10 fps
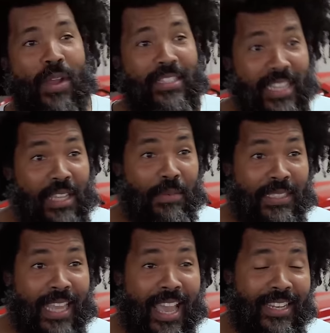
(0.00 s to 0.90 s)
When dealing
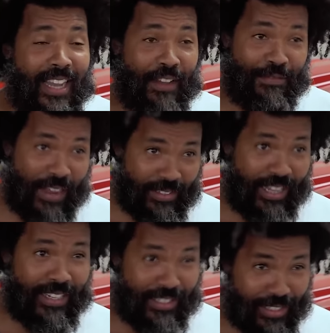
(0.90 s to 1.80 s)
with Ted, I found
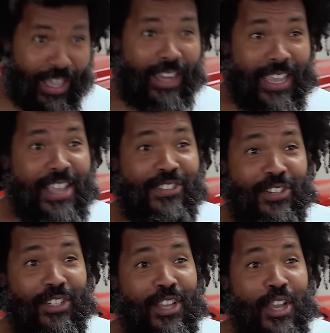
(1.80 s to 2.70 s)
out it's a lot
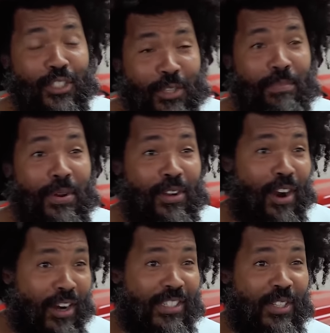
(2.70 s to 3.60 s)
easier to put
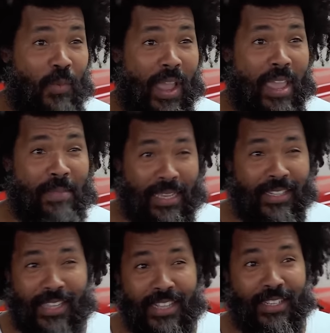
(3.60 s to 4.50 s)
cars his way
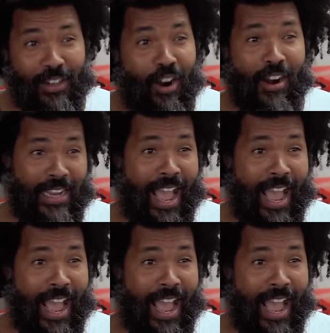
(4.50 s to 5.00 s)
because he's a car